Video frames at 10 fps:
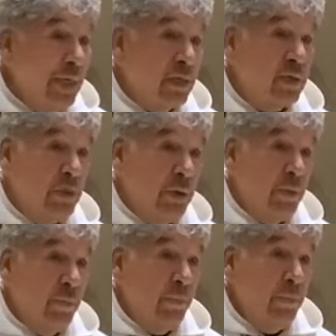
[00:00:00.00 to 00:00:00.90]
next to
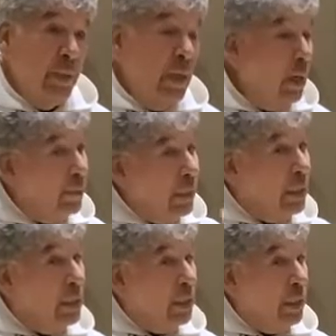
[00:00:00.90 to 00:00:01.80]
you?
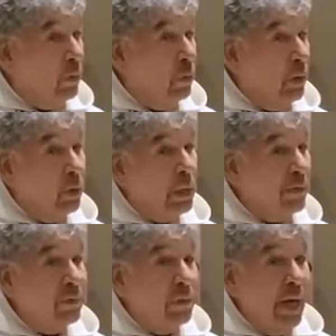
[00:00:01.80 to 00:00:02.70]
Immediately, we all
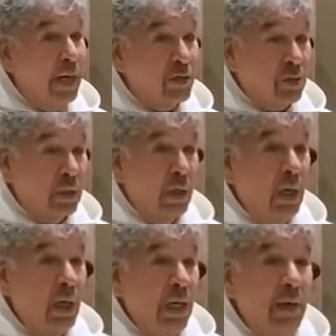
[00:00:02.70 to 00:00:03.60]
have a reaction,
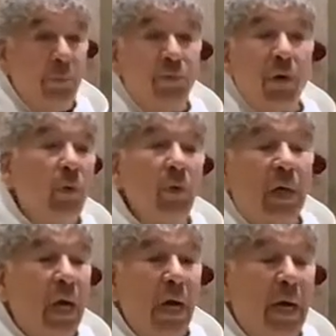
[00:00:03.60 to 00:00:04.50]
pro or
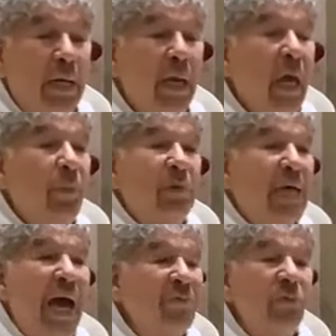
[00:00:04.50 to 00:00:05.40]
con, but to
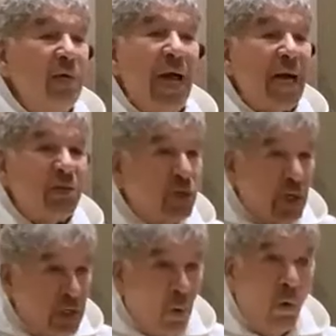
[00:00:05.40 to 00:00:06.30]
have a reaction
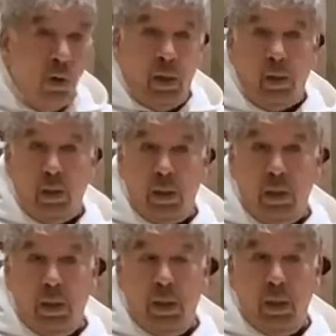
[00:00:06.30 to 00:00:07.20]
at all
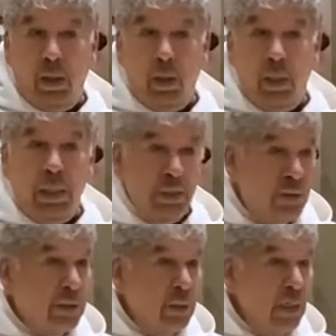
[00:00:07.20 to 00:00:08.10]

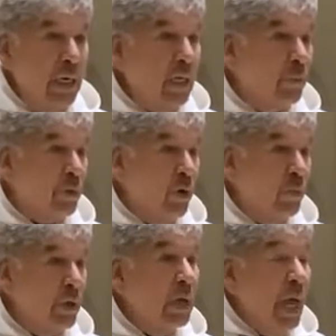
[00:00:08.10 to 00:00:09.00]
is
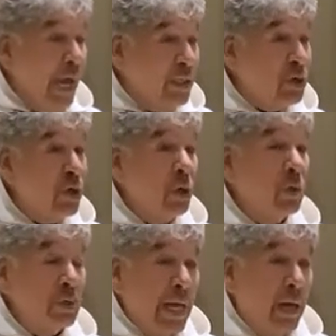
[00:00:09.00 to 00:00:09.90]
inappropriate and
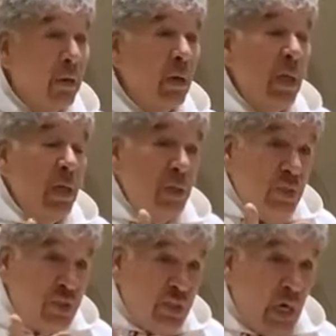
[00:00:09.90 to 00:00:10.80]
shows how
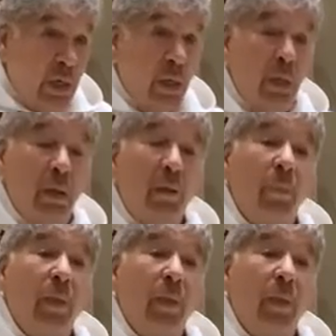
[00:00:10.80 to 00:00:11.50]
subtle